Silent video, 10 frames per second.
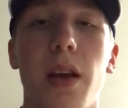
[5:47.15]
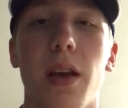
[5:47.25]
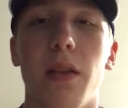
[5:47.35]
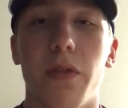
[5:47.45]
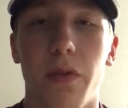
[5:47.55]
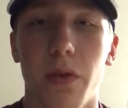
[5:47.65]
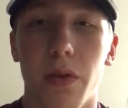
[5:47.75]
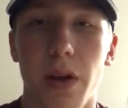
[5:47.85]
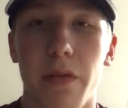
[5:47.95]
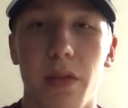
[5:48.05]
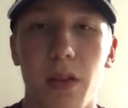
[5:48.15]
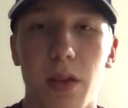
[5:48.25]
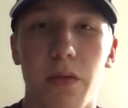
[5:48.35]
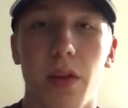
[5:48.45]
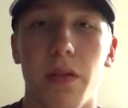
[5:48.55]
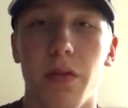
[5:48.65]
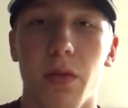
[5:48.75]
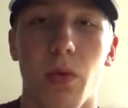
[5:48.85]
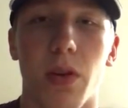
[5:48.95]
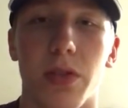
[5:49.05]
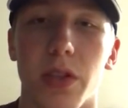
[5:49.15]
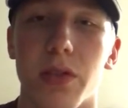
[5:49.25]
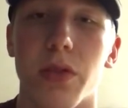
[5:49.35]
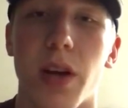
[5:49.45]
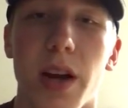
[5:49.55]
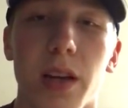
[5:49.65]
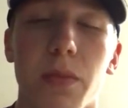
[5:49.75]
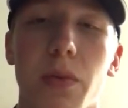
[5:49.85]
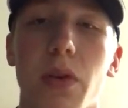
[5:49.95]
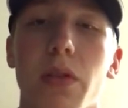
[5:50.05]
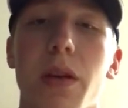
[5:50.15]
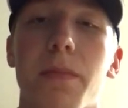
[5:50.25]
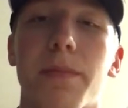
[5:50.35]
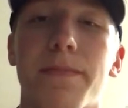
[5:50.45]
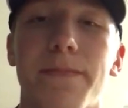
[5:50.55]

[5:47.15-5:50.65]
and for everything you've done for the Walsh Jesuit Hockey Program.